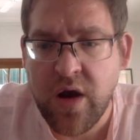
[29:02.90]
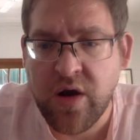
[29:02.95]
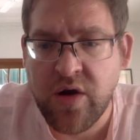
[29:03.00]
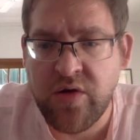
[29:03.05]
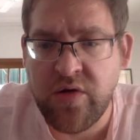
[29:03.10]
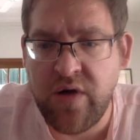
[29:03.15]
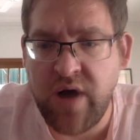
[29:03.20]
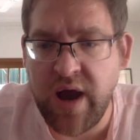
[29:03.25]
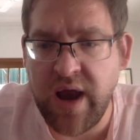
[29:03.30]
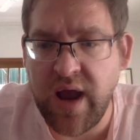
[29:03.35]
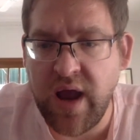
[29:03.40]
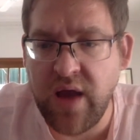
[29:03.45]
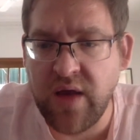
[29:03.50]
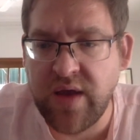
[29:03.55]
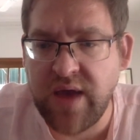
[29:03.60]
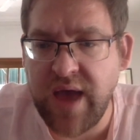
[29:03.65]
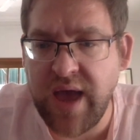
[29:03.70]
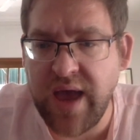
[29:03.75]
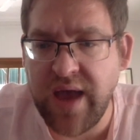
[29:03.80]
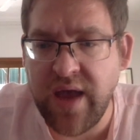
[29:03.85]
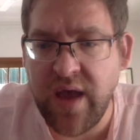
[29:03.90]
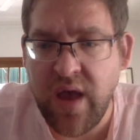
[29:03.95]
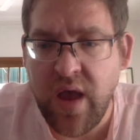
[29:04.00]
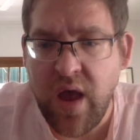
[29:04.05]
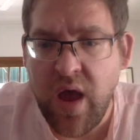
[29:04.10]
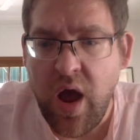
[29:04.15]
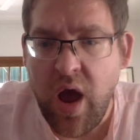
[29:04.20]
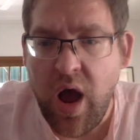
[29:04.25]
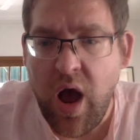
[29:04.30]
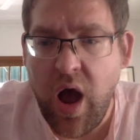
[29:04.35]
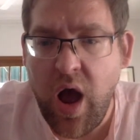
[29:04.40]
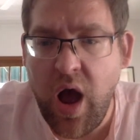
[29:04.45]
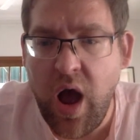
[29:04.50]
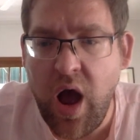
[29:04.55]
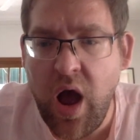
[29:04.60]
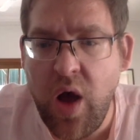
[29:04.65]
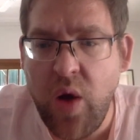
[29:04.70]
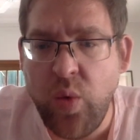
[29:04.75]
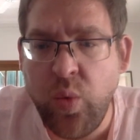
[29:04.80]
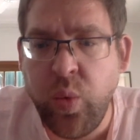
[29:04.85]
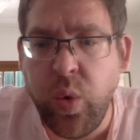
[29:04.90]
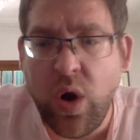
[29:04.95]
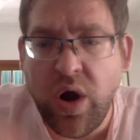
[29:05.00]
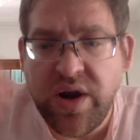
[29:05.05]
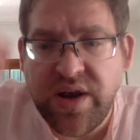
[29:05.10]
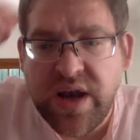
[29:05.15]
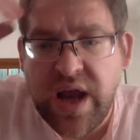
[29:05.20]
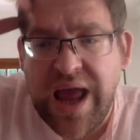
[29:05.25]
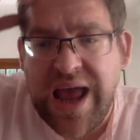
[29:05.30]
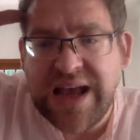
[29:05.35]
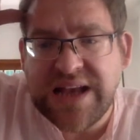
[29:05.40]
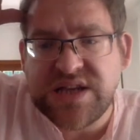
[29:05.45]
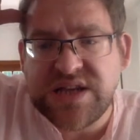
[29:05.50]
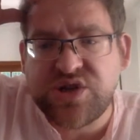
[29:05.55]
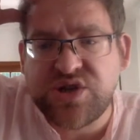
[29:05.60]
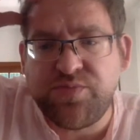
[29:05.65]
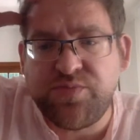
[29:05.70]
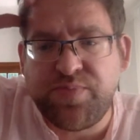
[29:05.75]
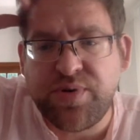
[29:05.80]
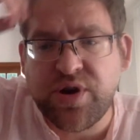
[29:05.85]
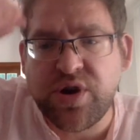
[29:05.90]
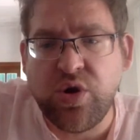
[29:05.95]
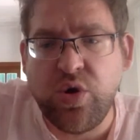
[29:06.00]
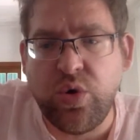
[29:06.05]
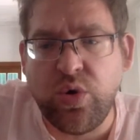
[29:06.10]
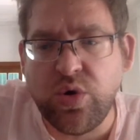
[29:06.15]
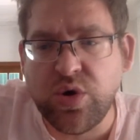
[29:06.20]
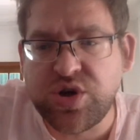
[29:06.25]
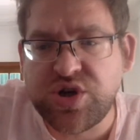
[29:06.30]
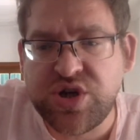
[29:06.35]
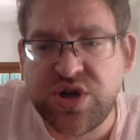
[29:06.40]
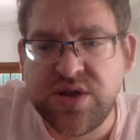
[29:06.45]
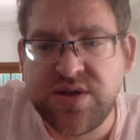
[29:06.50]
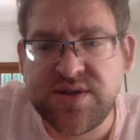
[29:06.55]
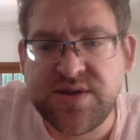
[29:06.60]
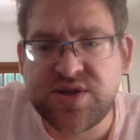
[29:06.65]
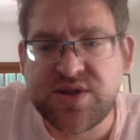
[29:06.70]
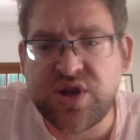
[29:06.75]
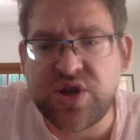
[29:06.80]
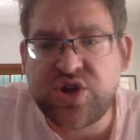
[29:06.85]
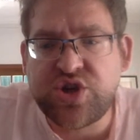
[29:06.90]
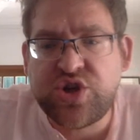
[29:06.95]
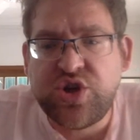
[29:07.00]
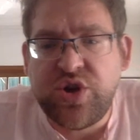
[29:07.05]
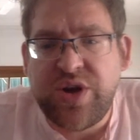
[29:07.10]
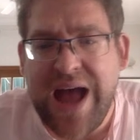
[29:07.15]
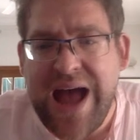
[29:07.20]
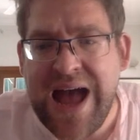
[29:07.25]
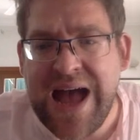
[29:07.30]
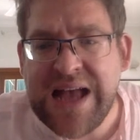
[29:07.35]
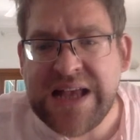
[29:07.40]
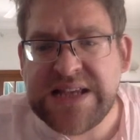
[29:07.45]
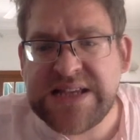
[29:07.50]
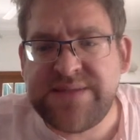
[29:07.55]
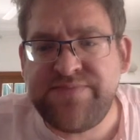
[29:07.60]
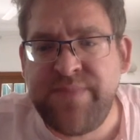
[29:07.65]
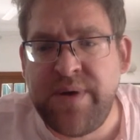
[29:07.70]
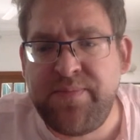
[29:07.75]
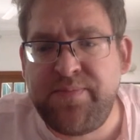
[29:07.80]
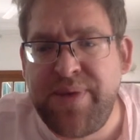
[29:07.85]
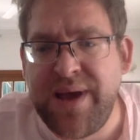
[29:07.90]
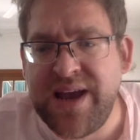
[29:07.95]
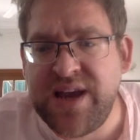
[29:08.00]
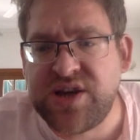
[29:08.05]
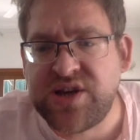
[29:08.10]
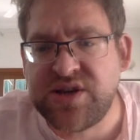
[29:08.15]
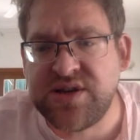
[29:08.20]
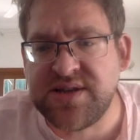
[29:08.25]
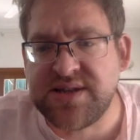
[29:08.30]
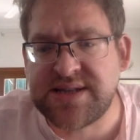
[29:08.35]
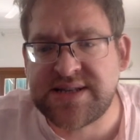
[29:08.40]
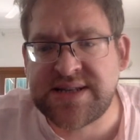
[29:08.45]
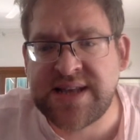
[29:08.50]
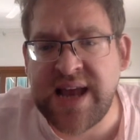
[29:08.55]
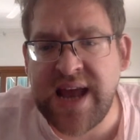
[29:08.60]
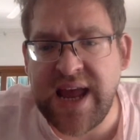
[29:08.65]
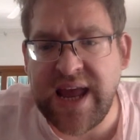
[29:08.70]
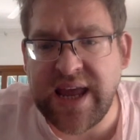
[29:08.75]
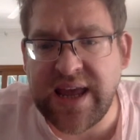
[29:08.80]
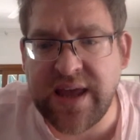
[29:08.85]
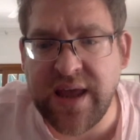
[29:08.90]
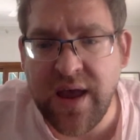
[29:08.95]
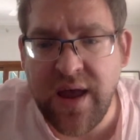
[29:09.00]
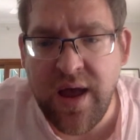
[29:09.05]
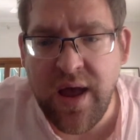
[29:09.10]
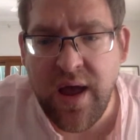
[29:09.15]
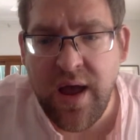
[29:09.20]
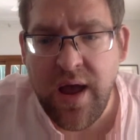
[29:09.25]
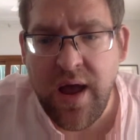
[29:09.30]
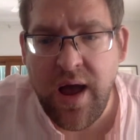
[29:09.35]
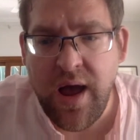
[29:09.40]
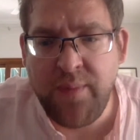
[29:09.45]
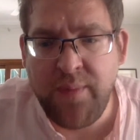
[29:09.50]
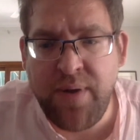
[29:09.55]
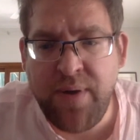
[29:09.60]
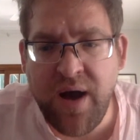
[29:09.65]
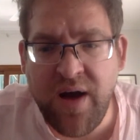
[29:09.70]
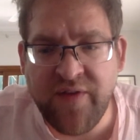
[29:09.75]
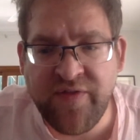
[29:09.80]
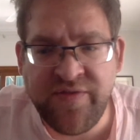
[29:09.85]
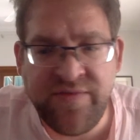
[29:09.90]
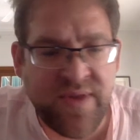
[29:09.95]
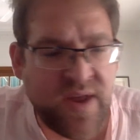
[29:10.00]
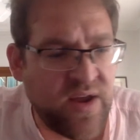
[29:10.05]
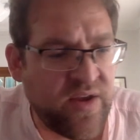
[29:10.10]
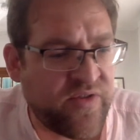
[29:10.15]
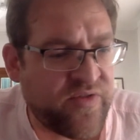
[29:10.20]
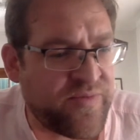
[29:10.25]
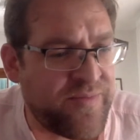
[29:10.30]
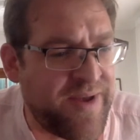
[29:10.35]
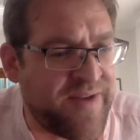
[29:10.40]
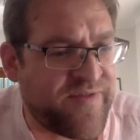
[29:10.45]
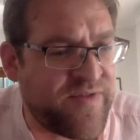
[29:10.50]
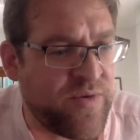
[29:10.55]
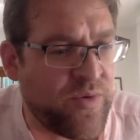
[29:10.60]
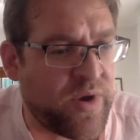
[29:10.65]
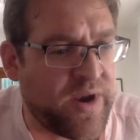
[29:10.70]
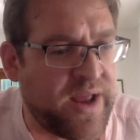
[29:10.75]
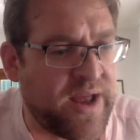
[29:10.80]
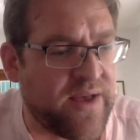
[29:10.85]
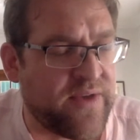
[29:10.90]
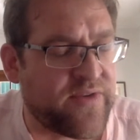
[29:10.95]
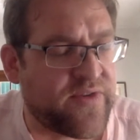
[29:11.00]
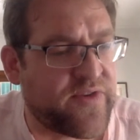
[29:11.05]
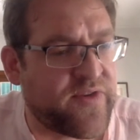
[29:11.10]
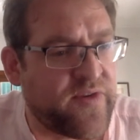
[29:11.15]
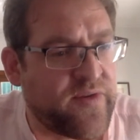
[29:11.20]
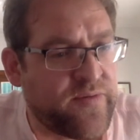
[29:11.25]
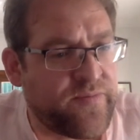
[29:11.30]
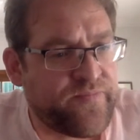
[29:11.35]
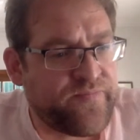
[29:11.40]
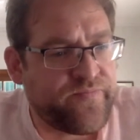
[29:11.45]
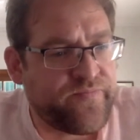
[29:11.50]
Great. Okay. What extra precautions should asthma patients take apart from those from everyone else?